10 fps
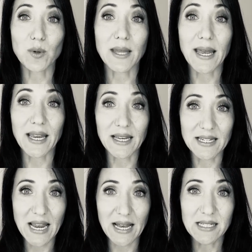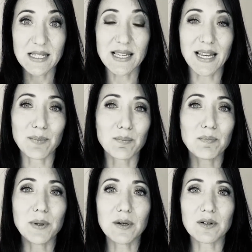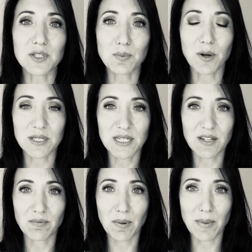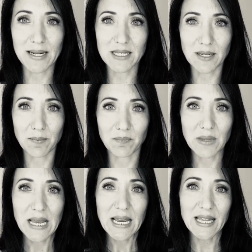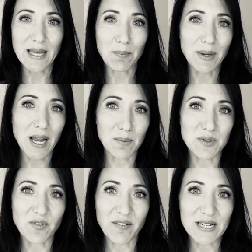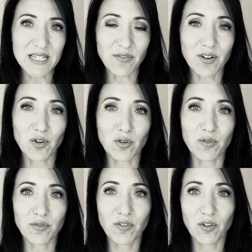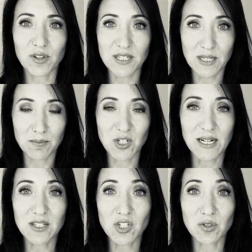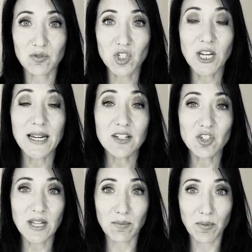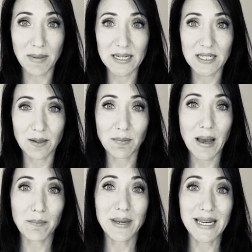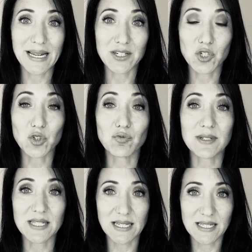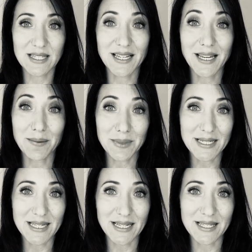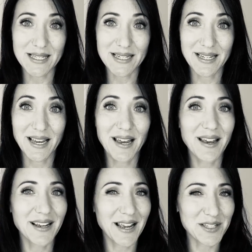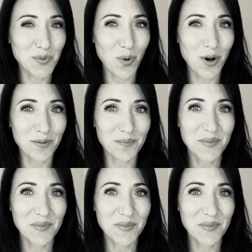with a yes, it builds positive momentum. It then becomes very difficult for the subject to change that momentum and begin to resist the hypnotist. Guess what?